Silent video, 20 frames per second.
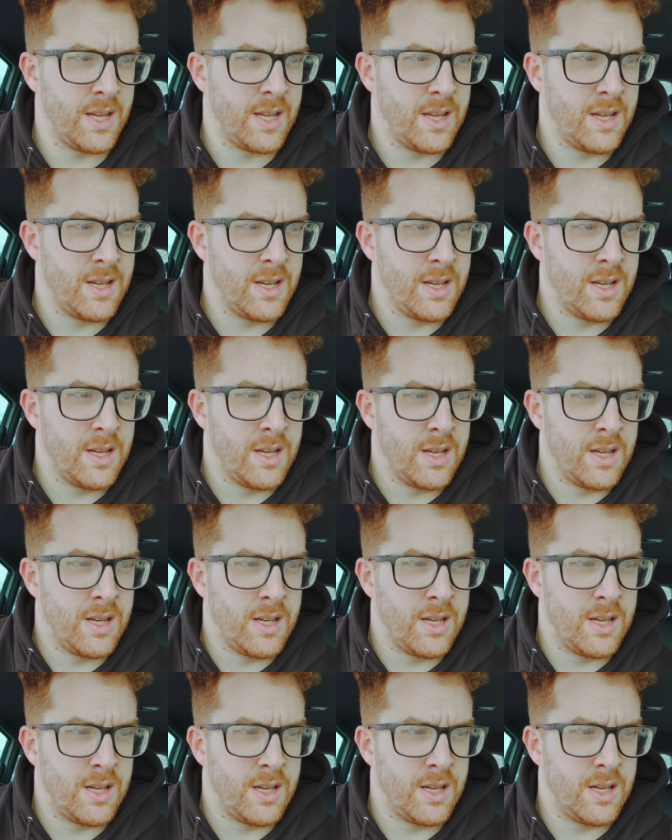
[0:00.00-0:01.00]

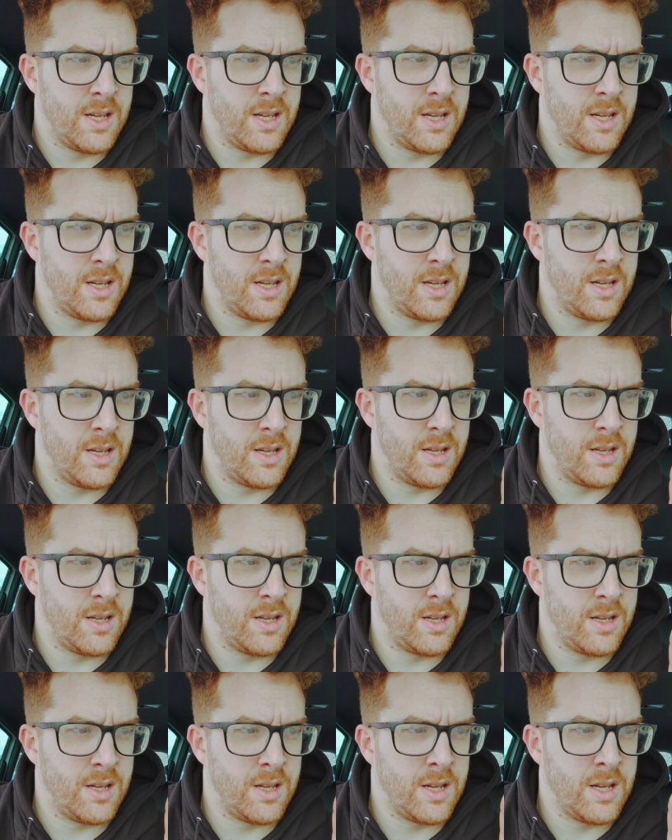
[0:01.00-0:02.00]

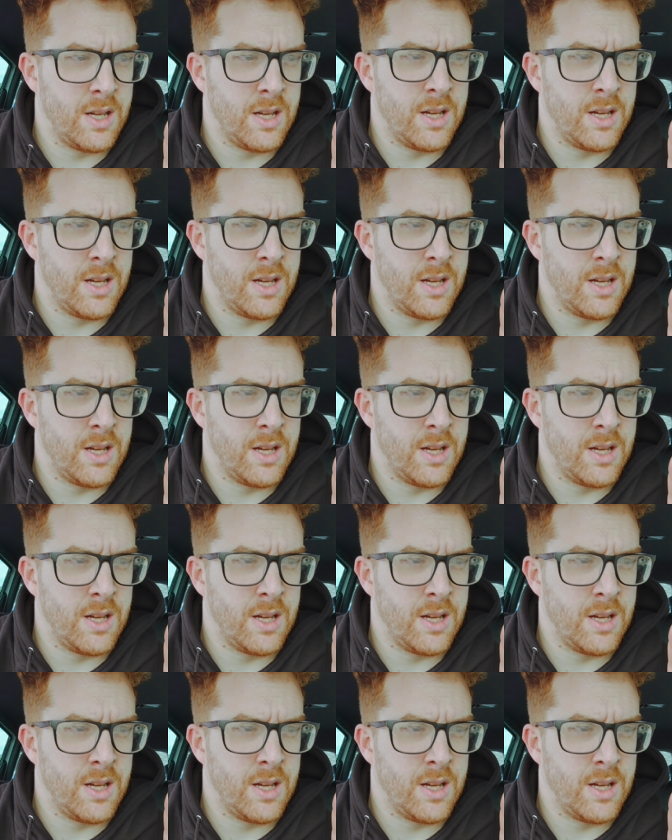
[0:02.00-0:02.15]
Nothing is said.